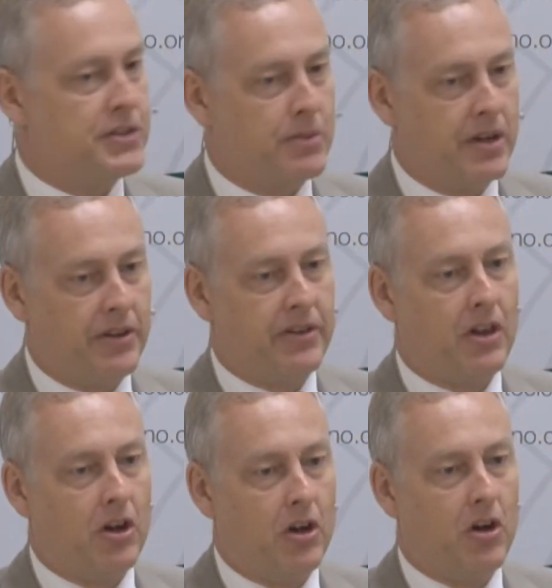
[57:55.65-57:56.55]
worth
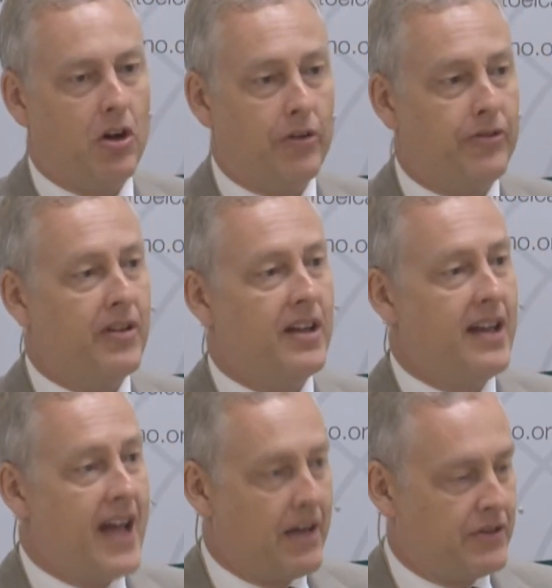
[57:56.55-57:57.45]
of
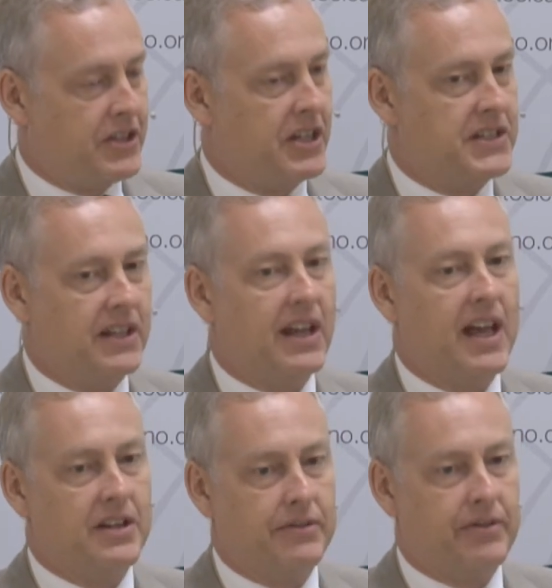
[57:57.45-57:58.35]
advertising
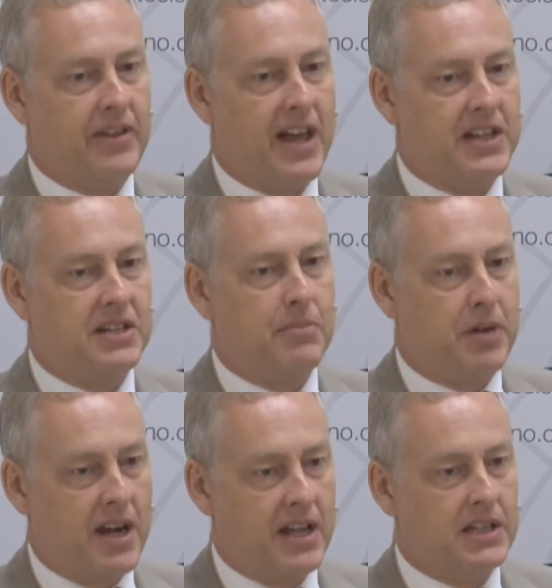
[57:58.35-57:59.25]
out of that
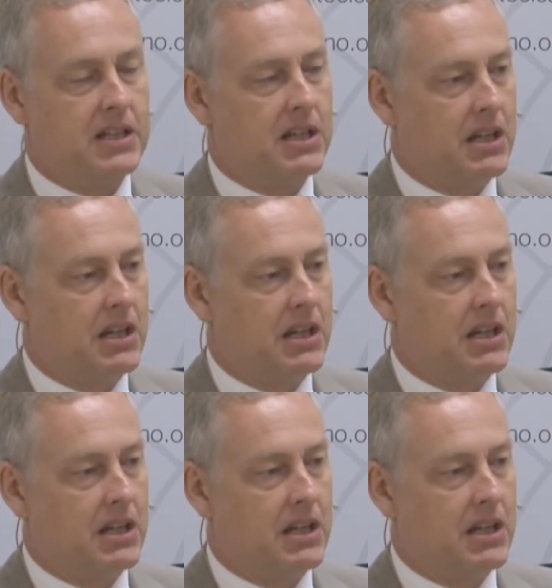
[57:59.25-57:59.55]
brand.